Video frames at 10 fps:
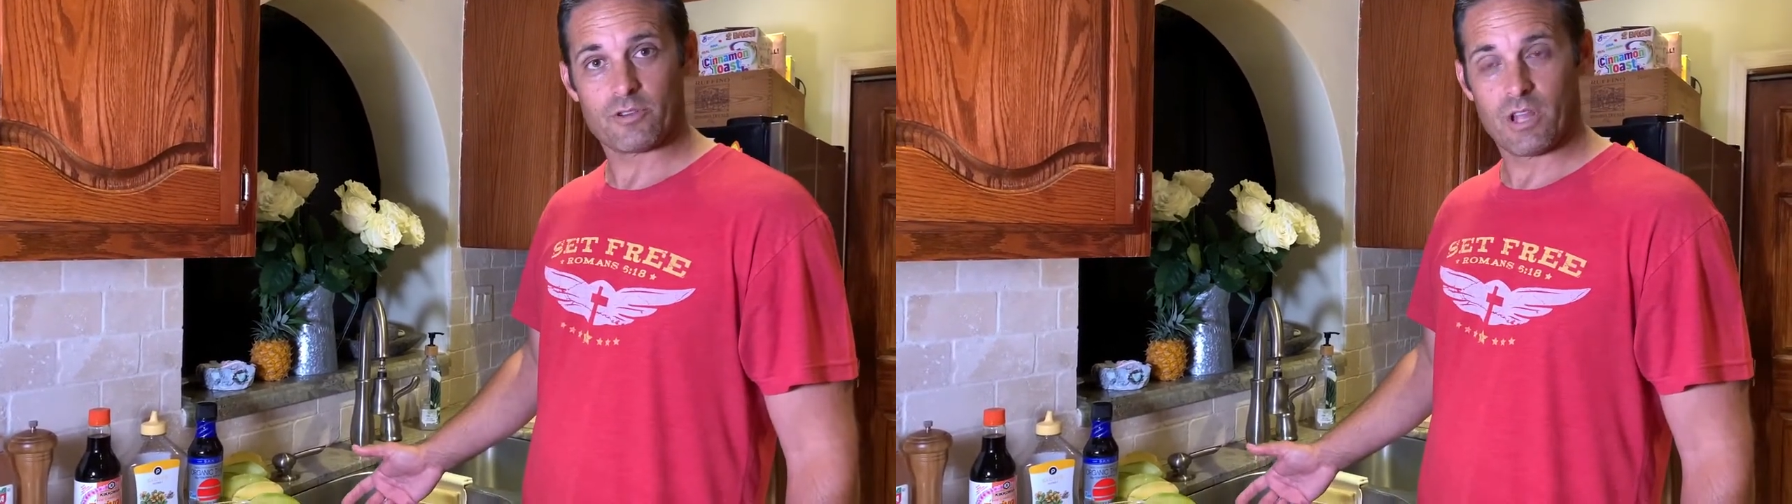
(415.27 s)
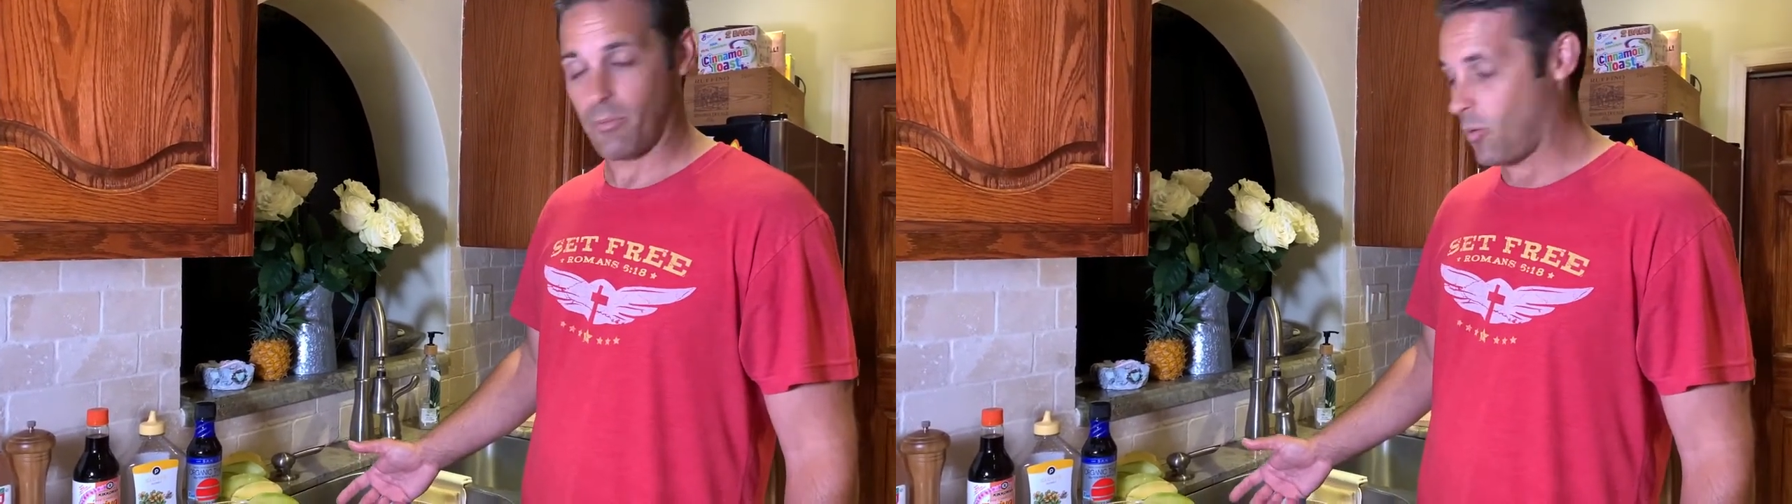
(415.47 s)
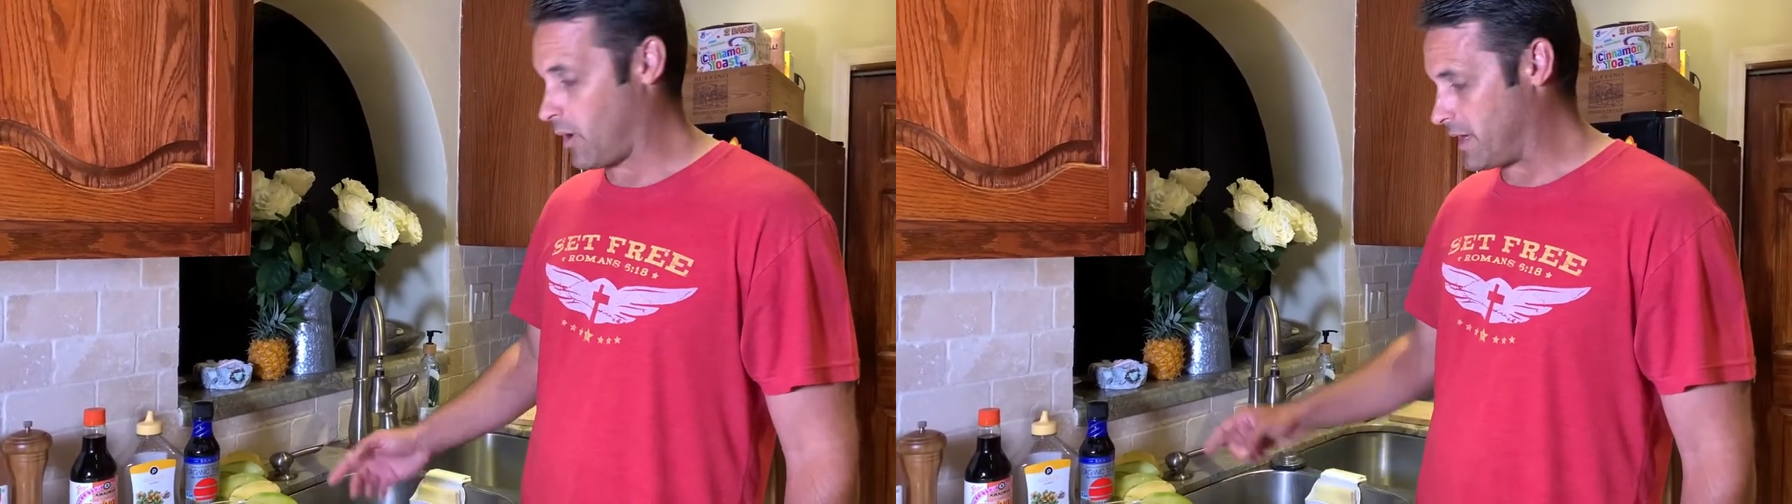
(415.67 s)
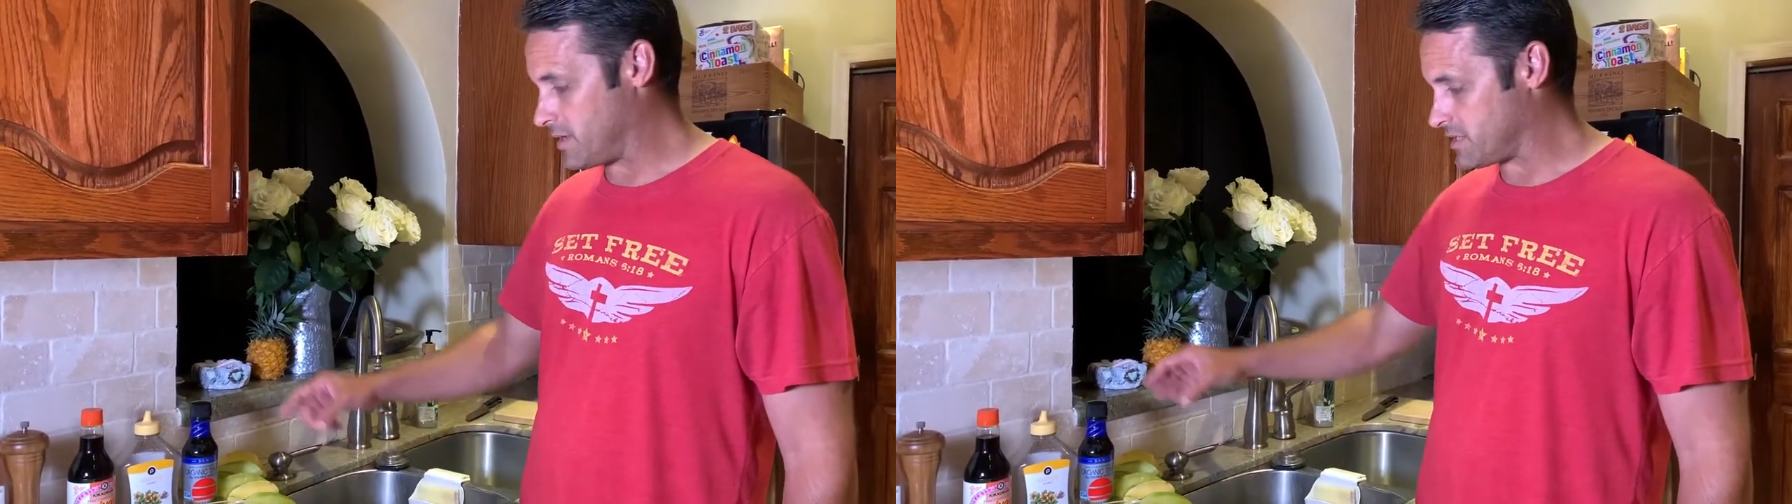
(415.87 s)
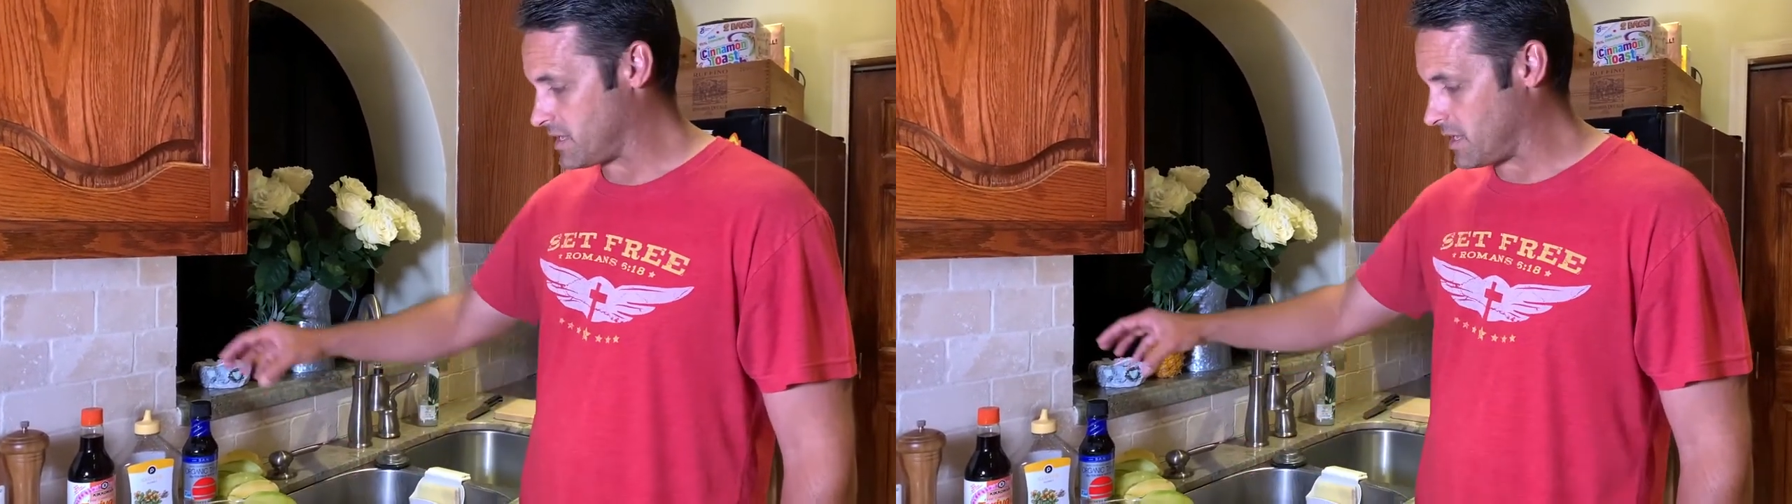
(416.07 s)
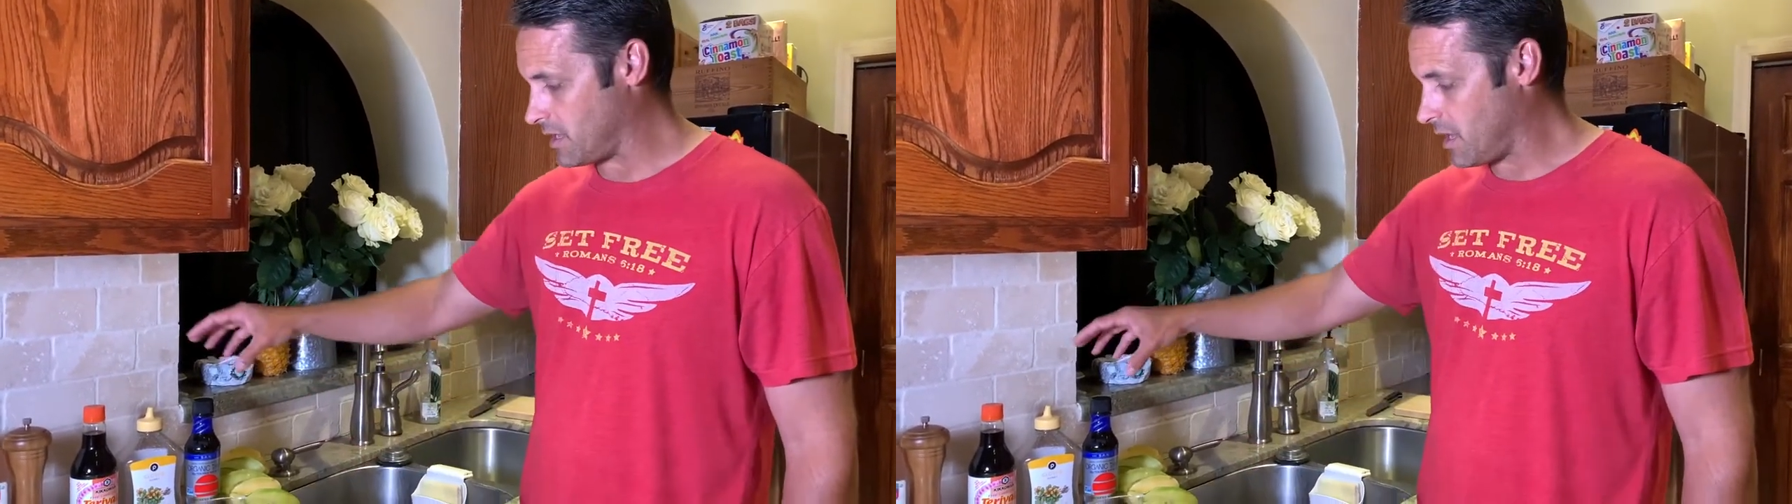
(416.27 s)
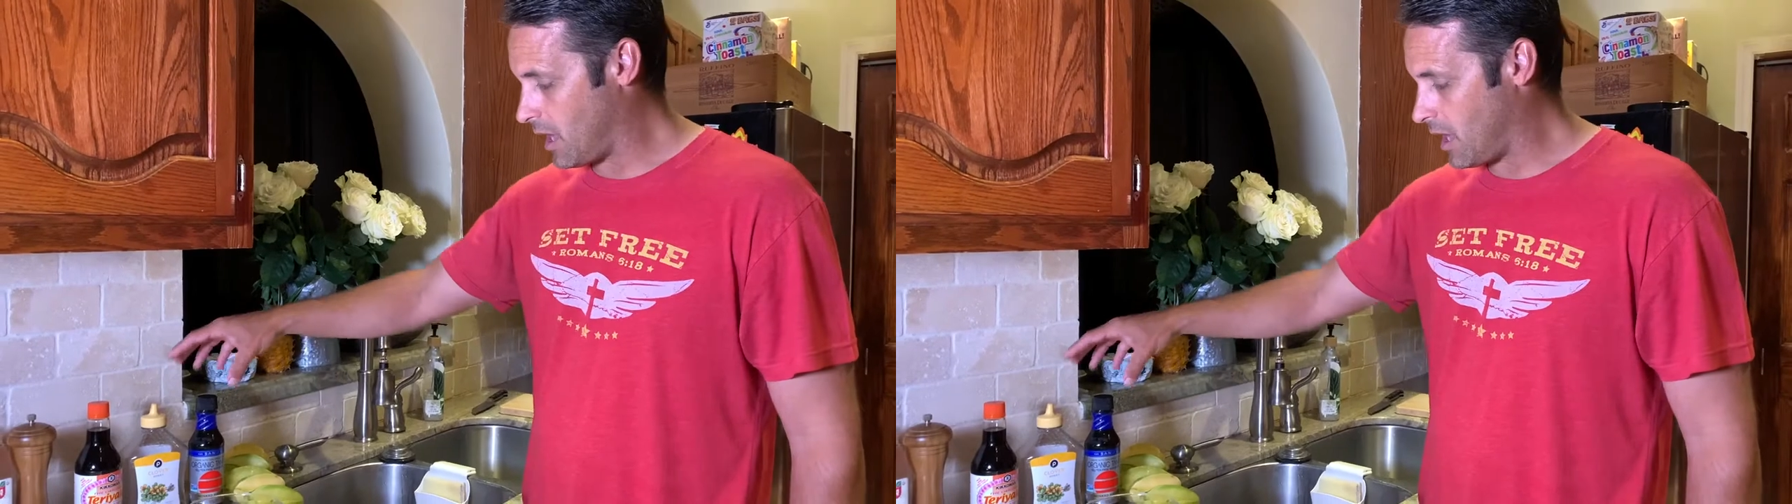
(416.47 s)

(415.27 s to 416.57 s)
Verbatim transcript: number one is the